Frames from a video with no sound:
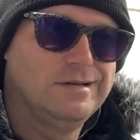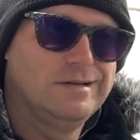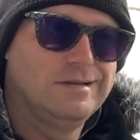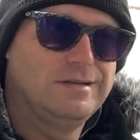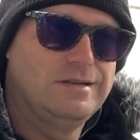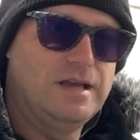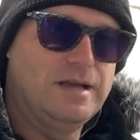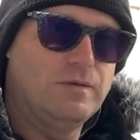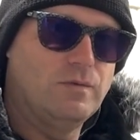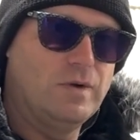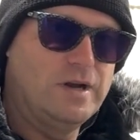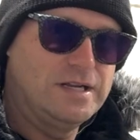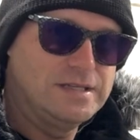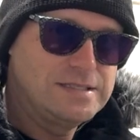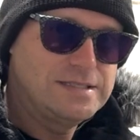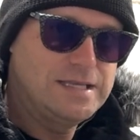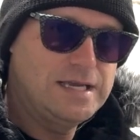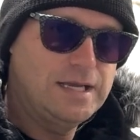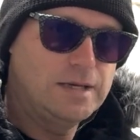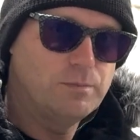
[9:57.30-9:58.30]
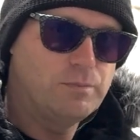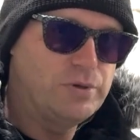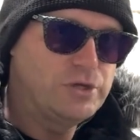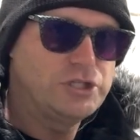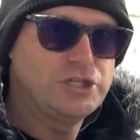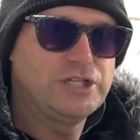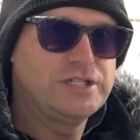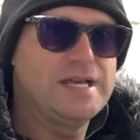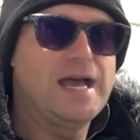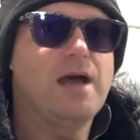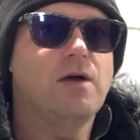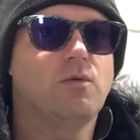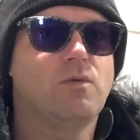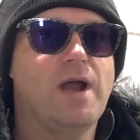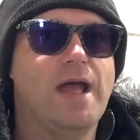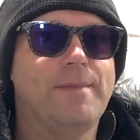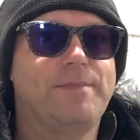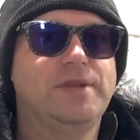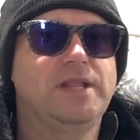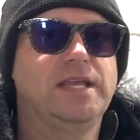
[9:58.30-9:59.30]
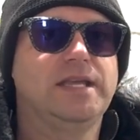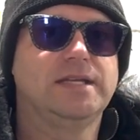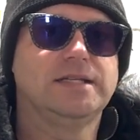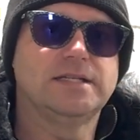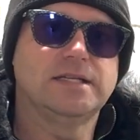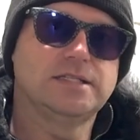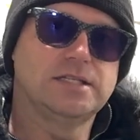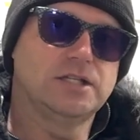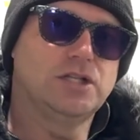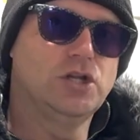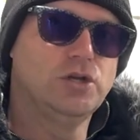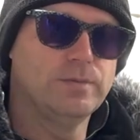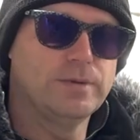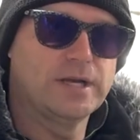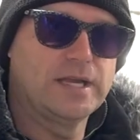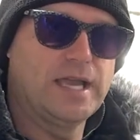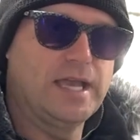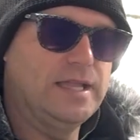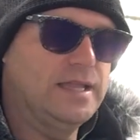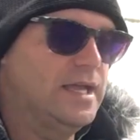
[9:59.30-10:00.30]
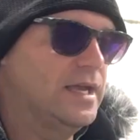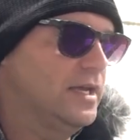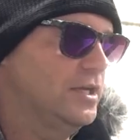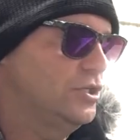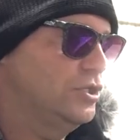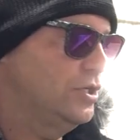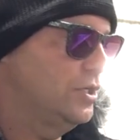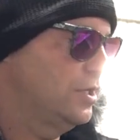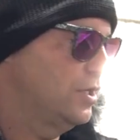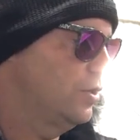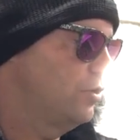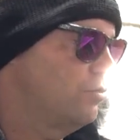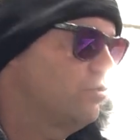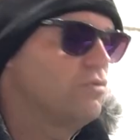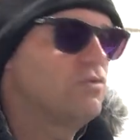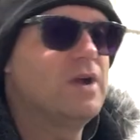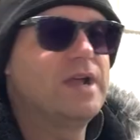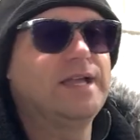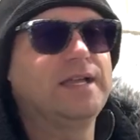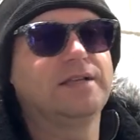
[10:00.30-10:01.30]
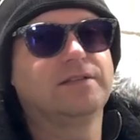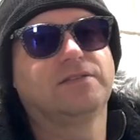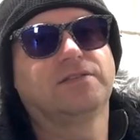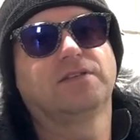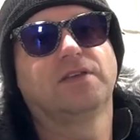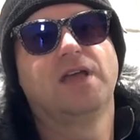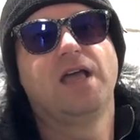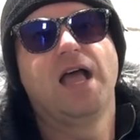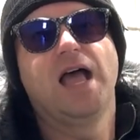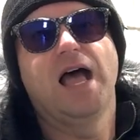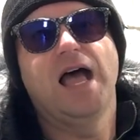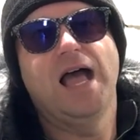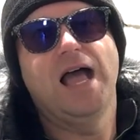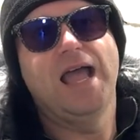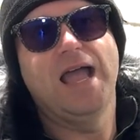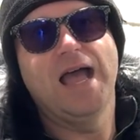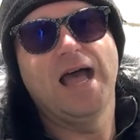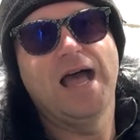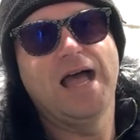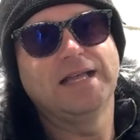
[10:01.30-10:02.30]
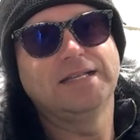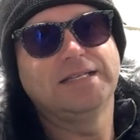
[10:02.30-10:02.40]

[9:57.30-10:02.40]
then, when it's thin, pushes out rapidly and doesn't lubricate like it should, and creates high